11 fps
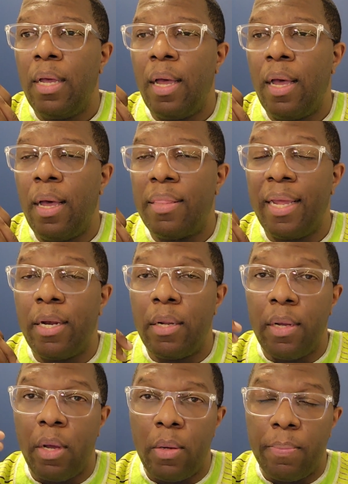uh, that
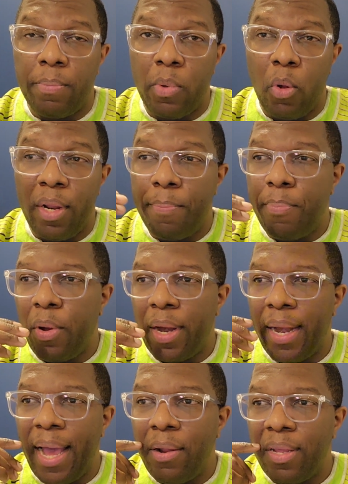uh, Ole
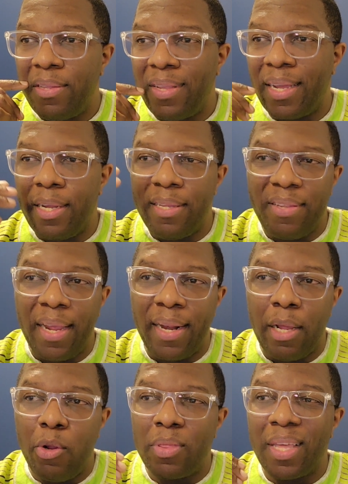pointed out is that he's saying
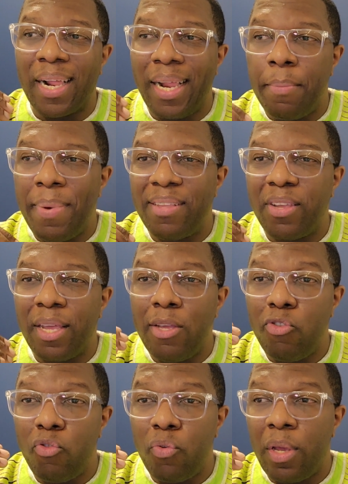that, look, the club has a
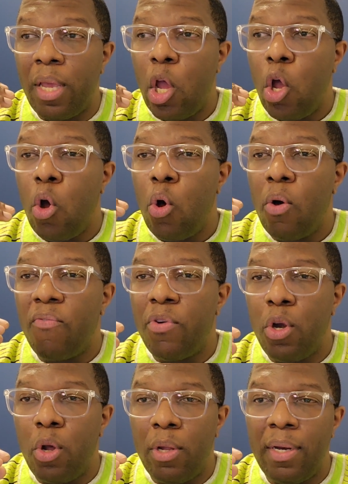history of
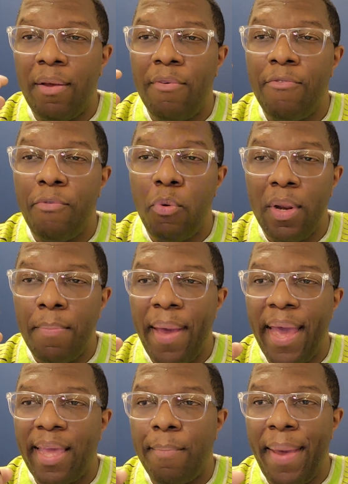not fully
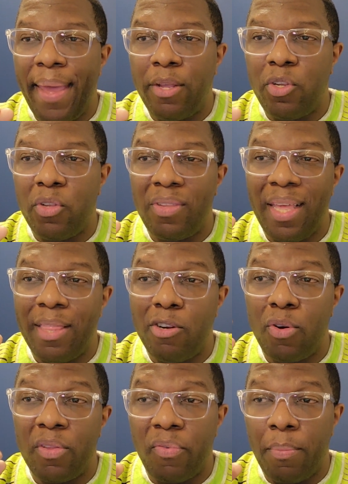backing managers in the
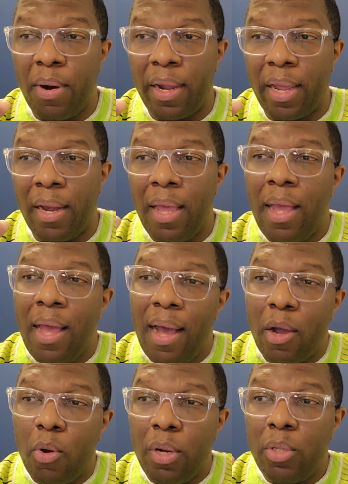transfer market.
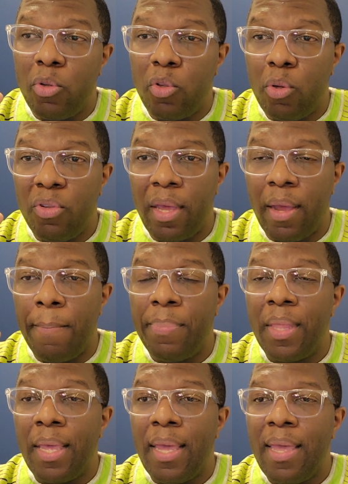According to Solskjaer,
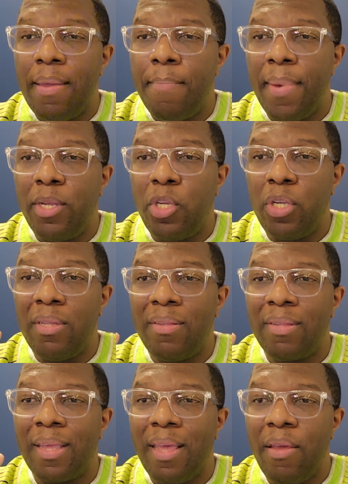he
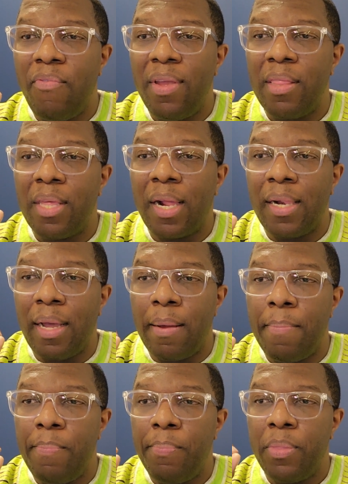mentions giving the
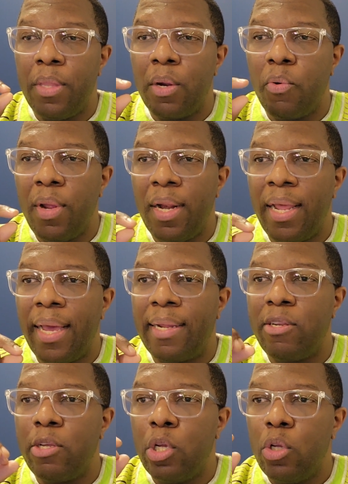club the green
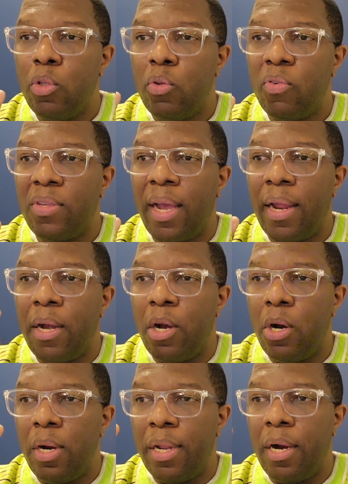light to sign
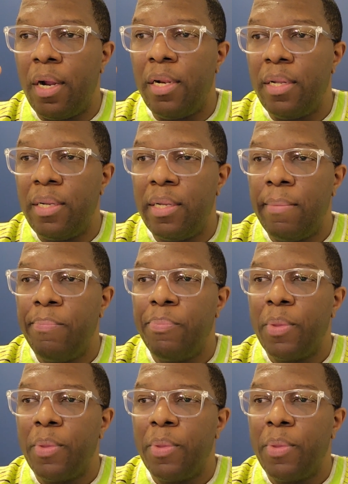Erling Haaland,